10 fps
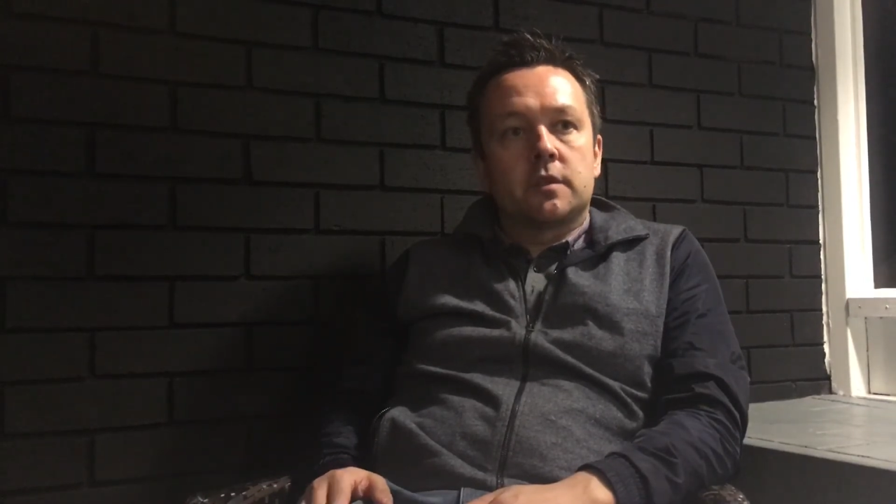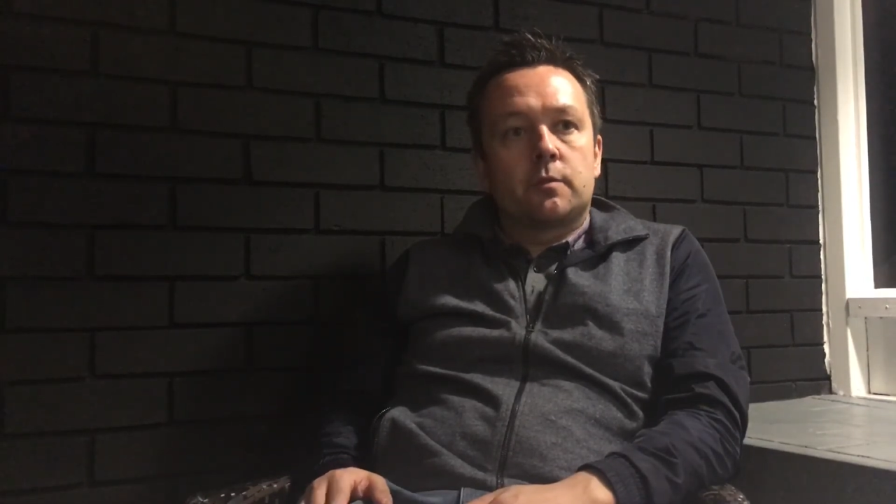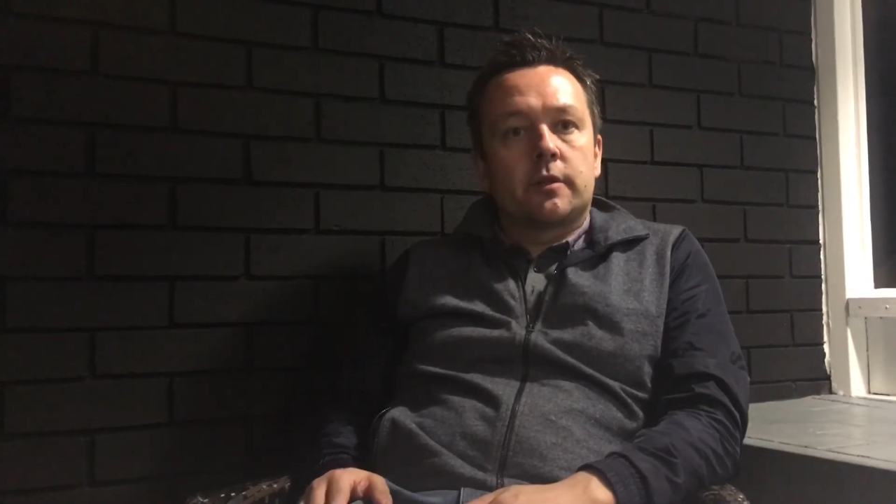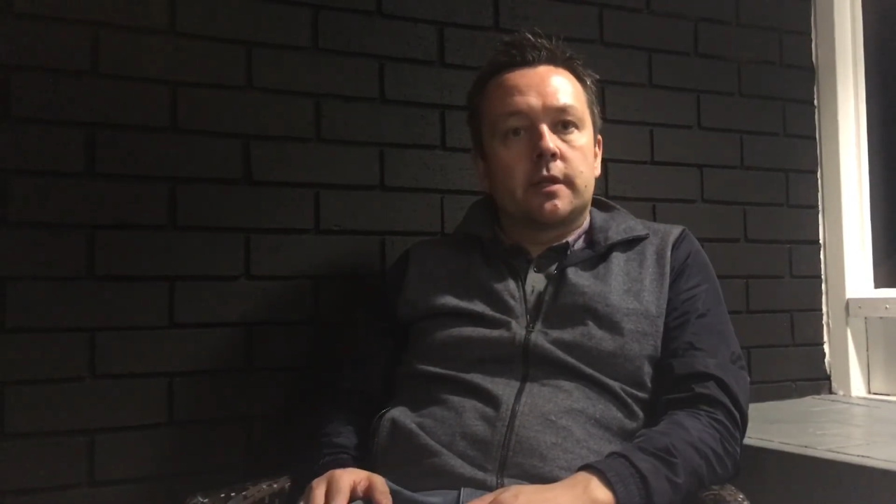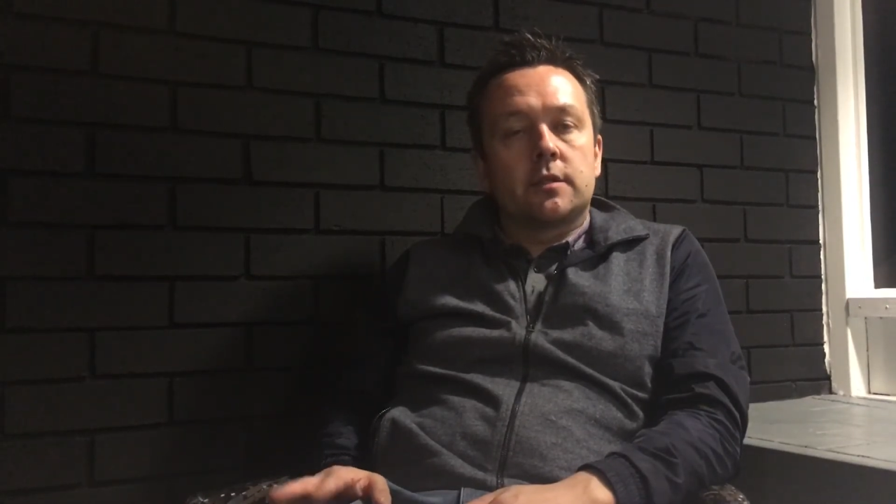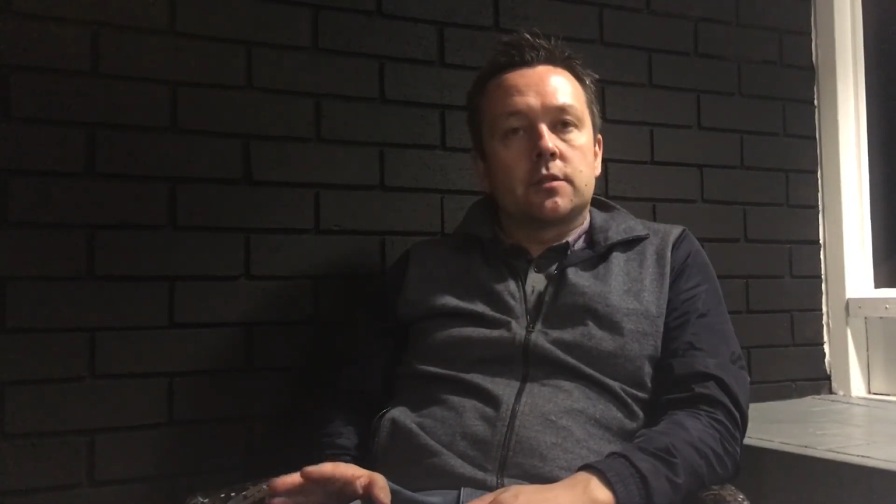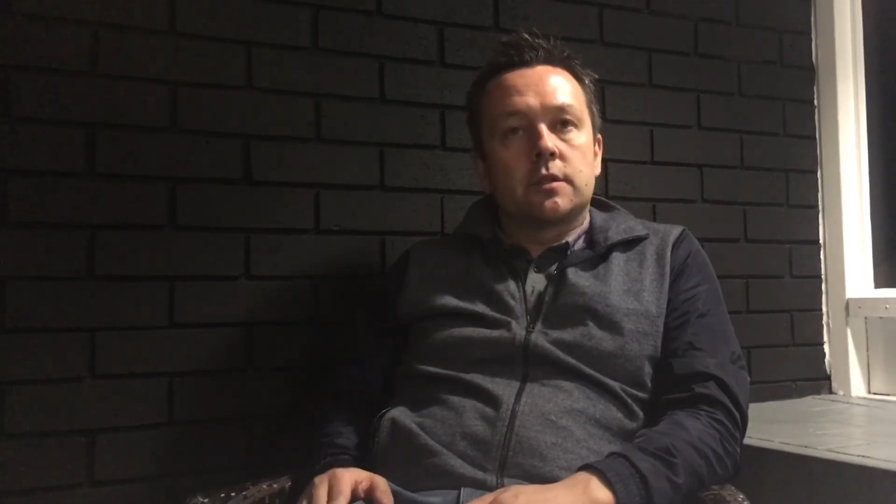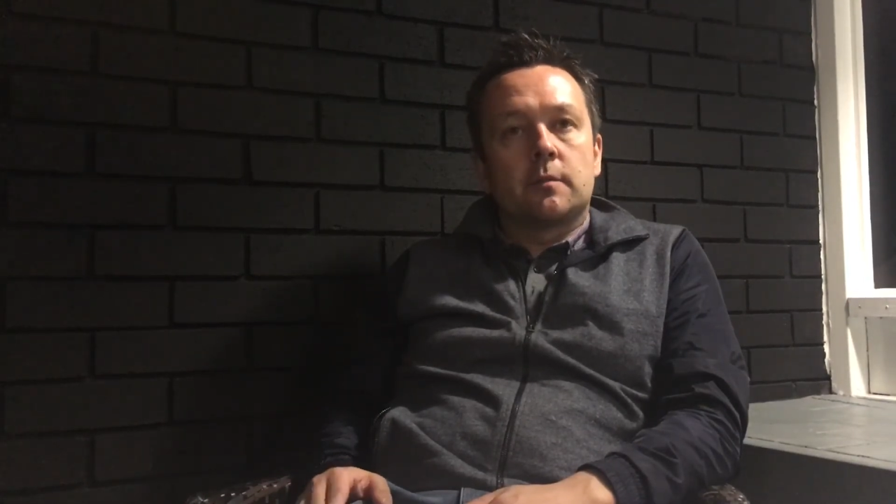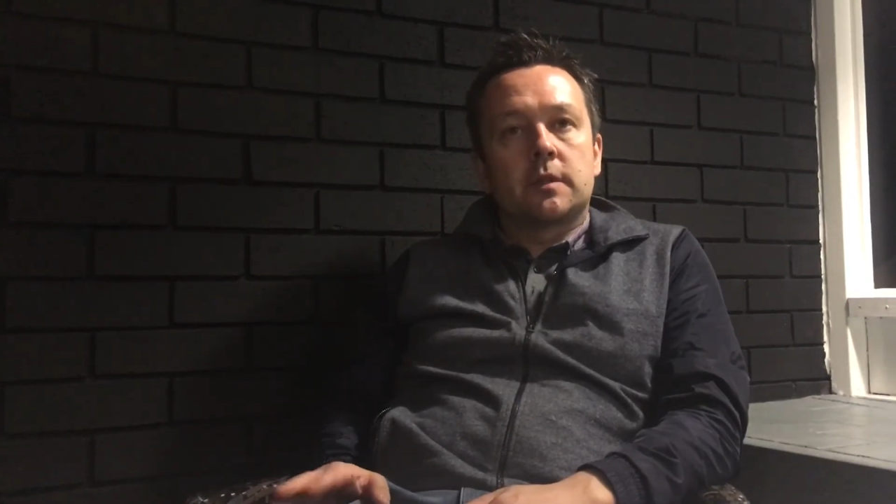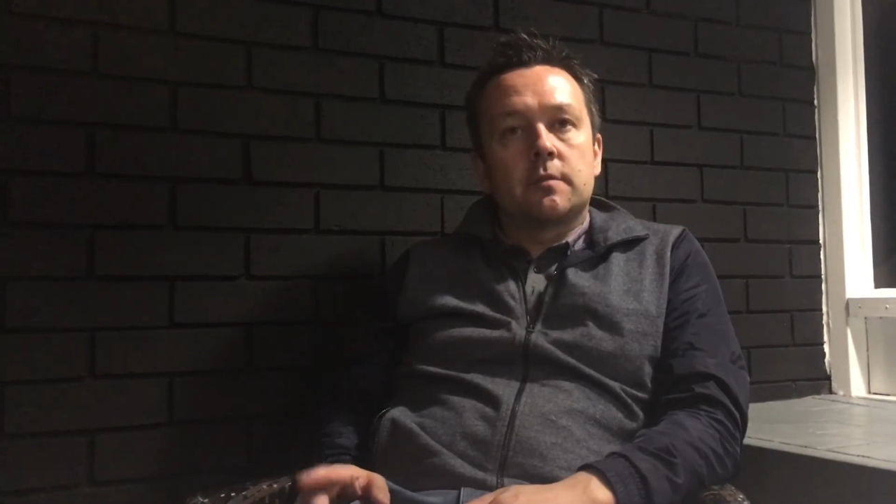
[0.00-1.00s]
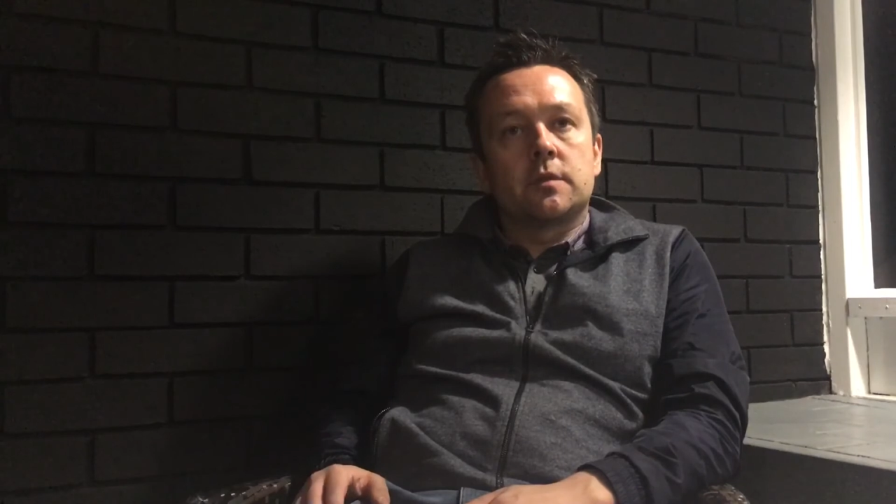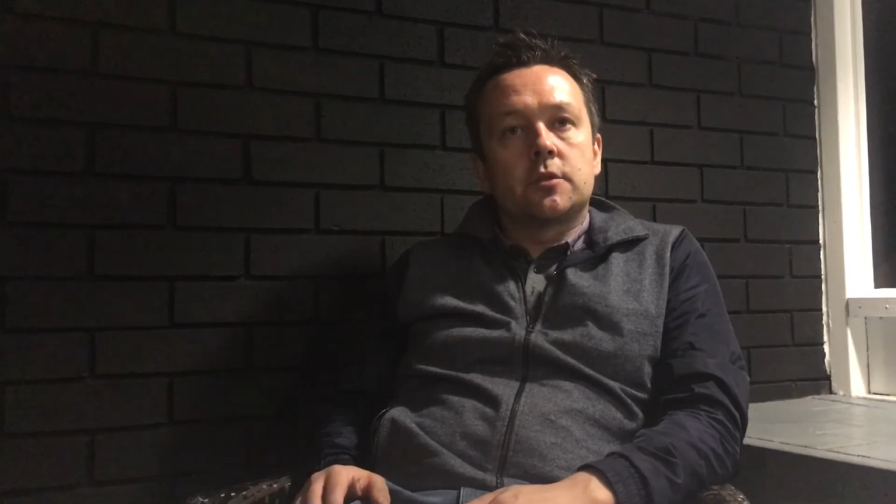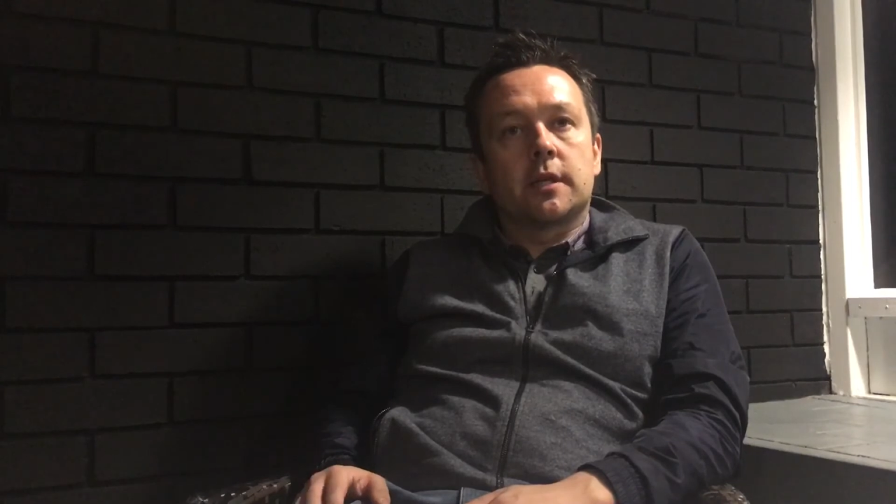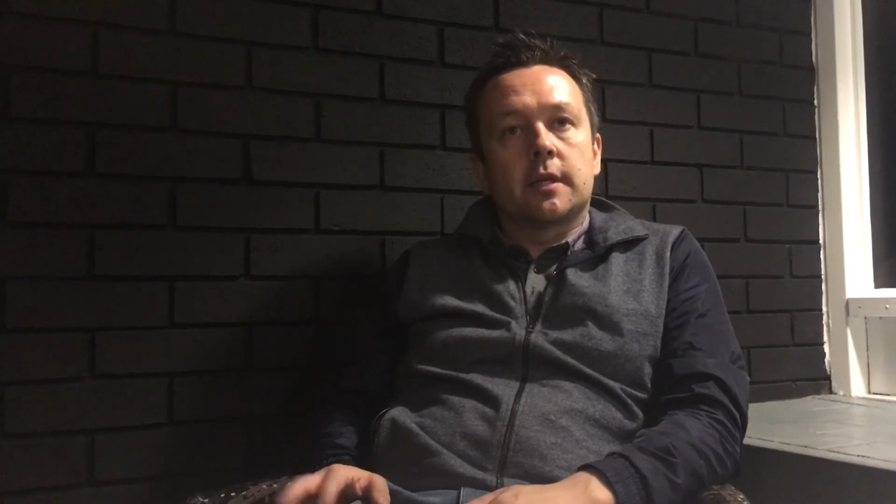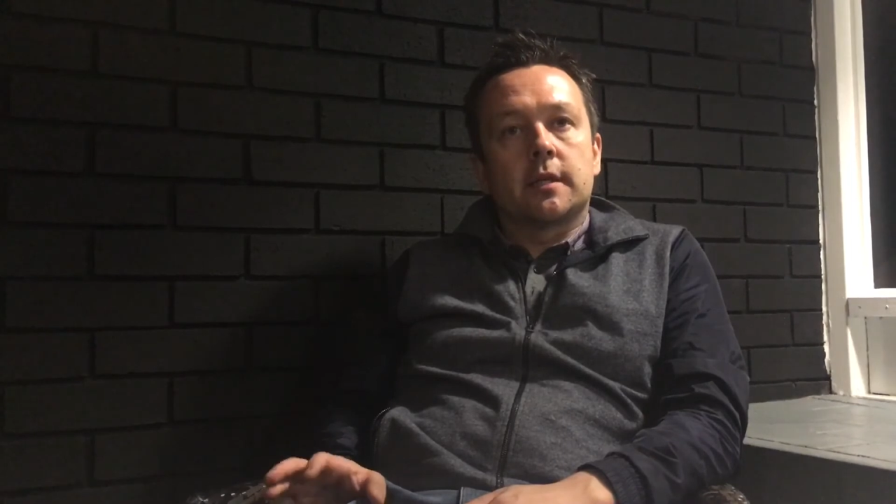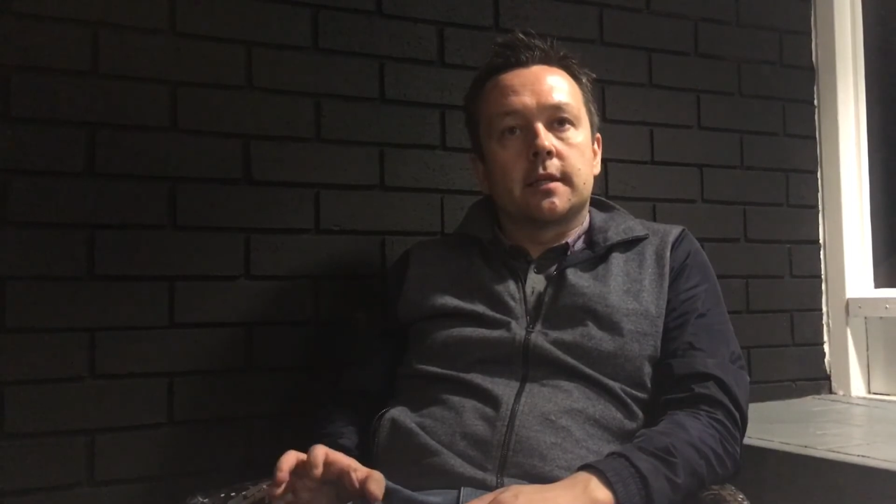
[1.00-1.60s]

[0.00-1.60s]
surprise because sometimes in China